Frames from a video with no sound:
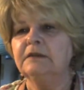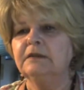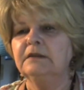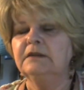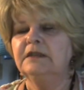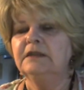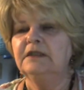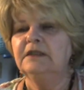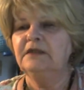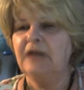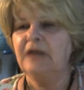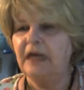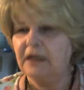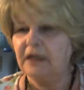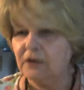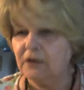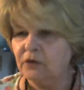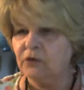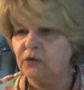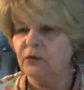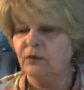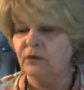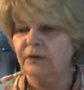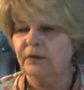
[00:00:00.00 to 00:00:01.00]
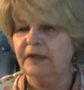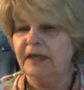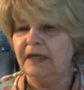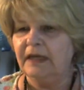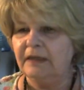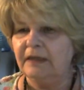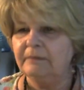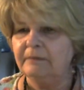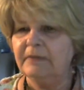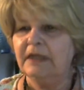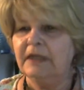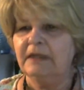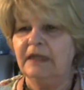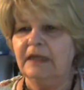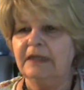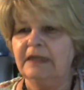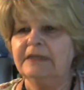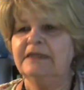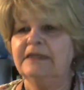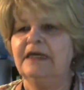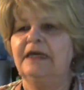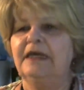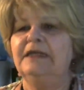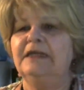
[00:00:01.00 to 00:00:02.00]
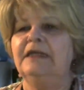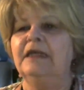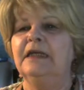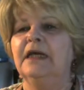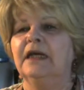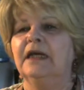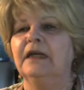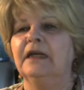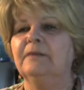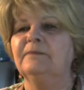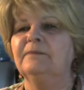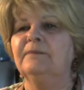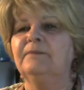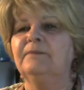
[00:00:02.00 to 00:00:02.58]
Isn't that a cool name? I like that name.